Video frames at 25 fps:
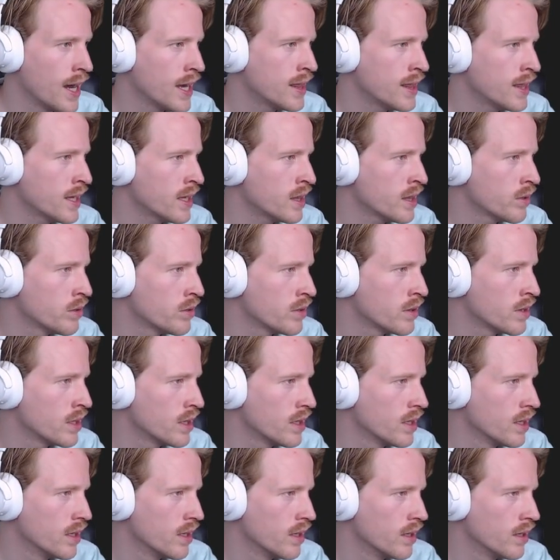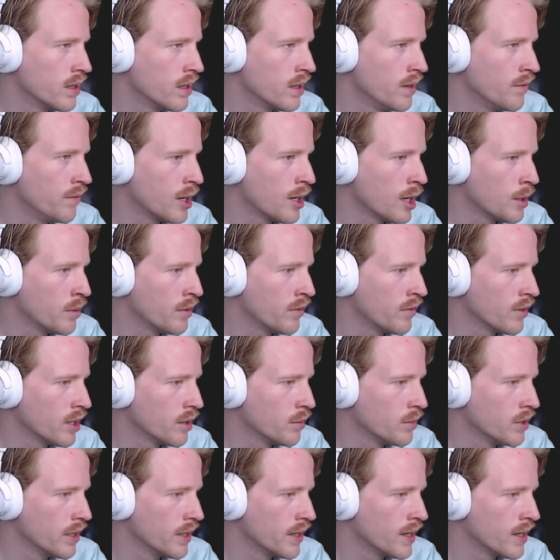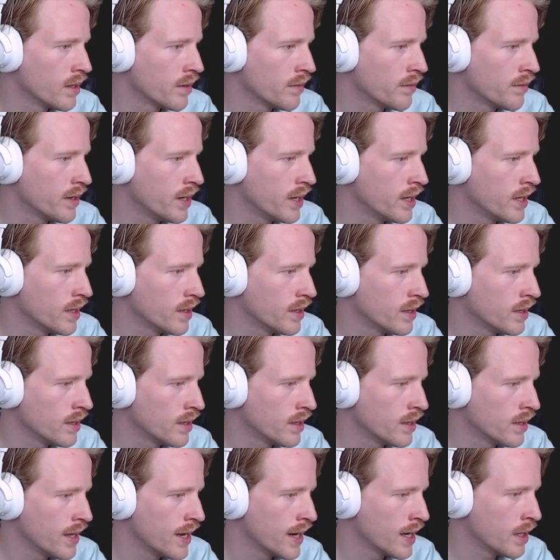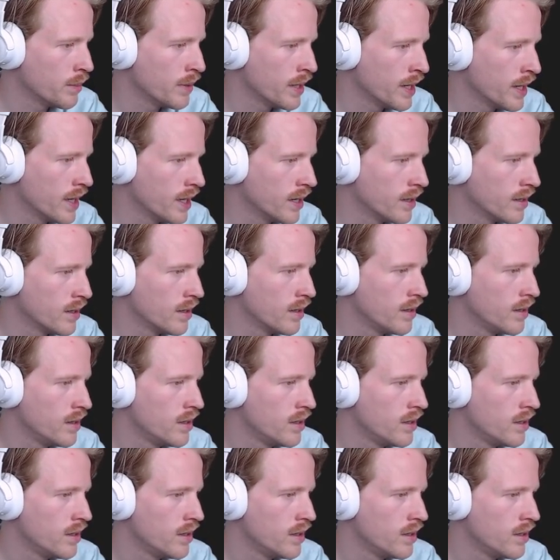I think the environment variable on Netlify lagged behind.